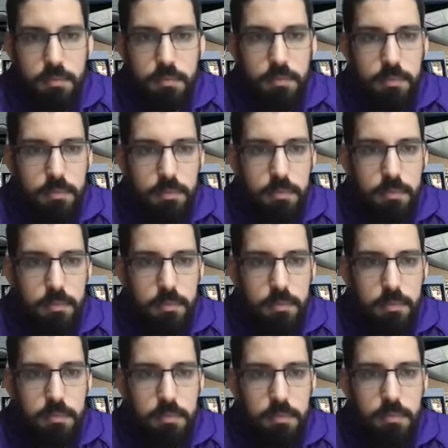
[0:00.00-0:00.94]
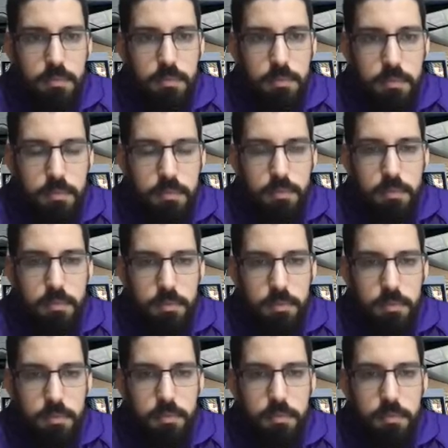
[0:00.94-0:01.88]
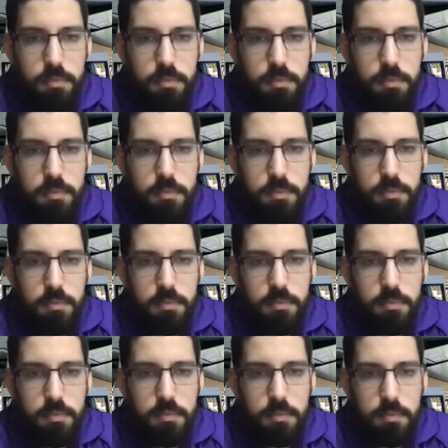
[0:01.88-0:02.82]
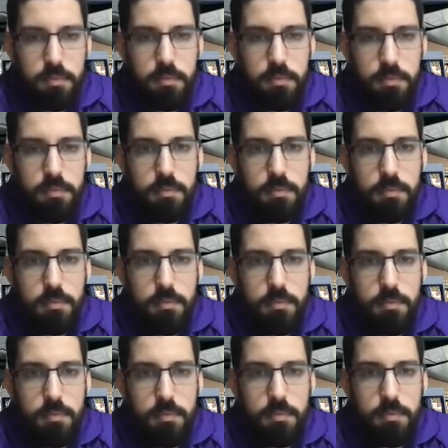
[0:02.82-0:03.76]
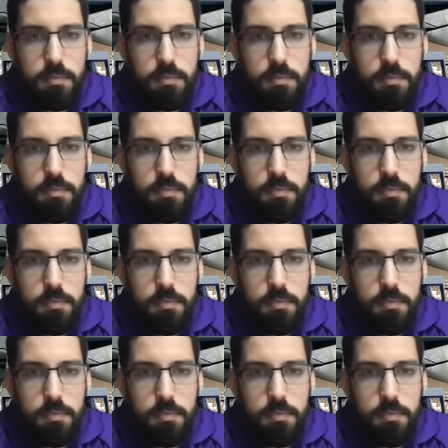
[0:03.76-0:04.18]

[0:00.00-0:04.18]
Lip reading: [no speech]